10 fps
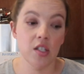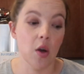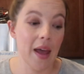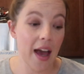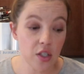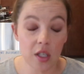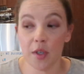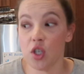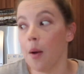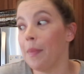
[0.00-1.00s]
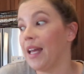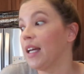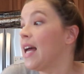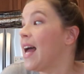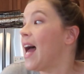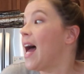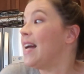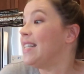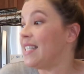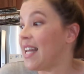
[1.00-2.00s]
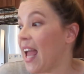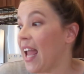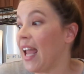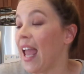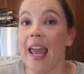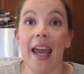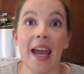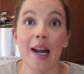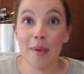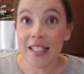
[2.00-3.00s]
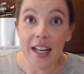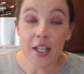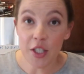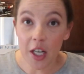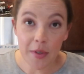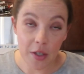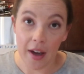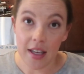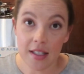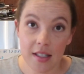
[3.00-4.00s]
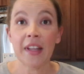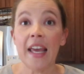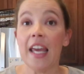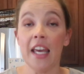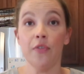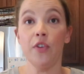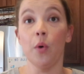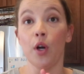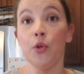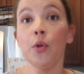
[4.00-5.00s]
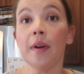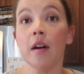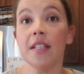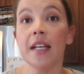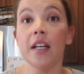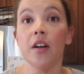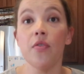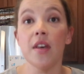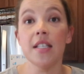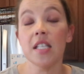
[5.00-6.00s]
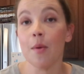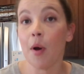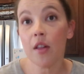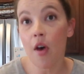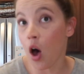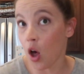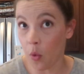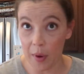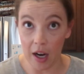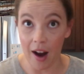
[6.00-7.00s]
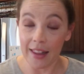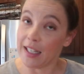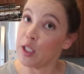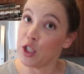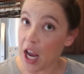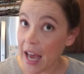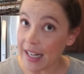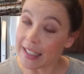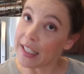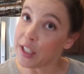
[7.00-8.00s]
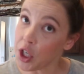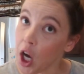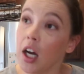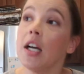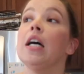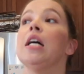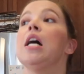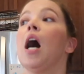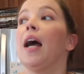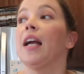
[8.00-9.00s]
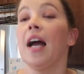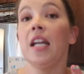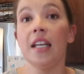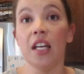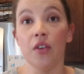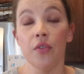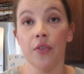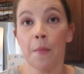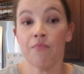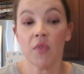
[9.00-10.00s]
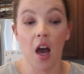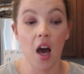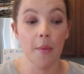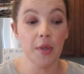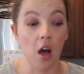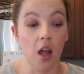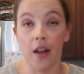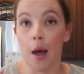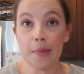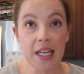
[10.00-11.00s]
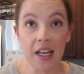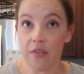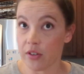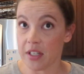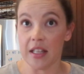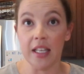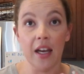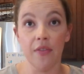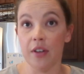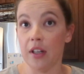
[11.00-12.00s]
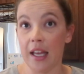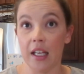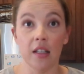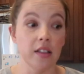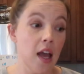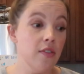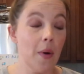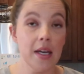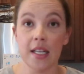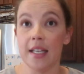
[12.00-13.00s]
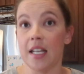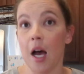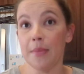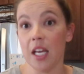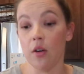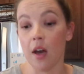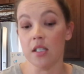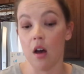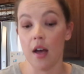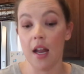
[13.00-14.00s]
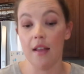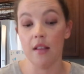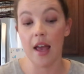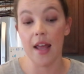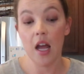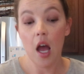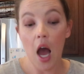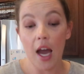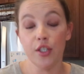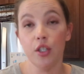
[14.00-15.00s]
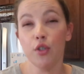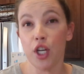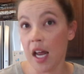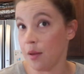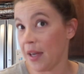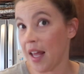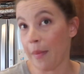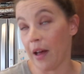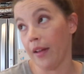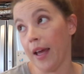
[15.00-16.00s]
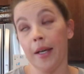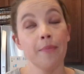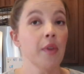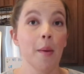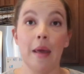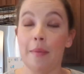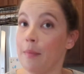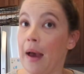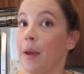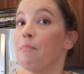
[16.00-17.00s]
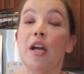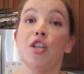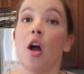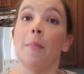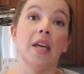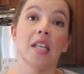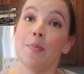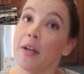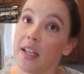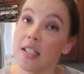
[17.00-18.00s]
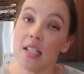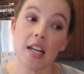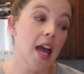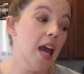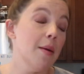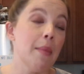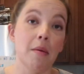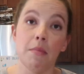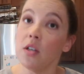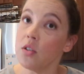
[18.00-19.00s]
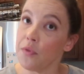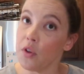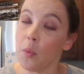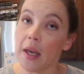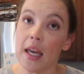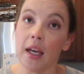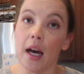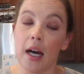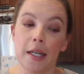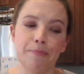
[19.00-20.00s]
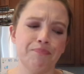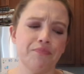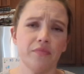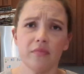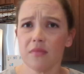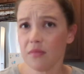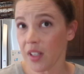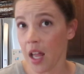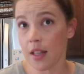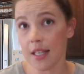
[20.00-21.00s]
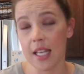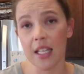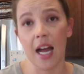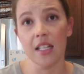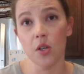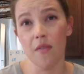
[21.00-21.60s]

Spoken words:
So I actually went shopping today, and I'm excited to share it with you guys. If you are new around here, this is the part of the haul where I like to chat, I like to talk. I kind of give y'all an update if there's anything I feel like life-wise I need to update you guys on, and then I do chat a bit about like maybe my shopping experience today, my meals for the week, and things like that.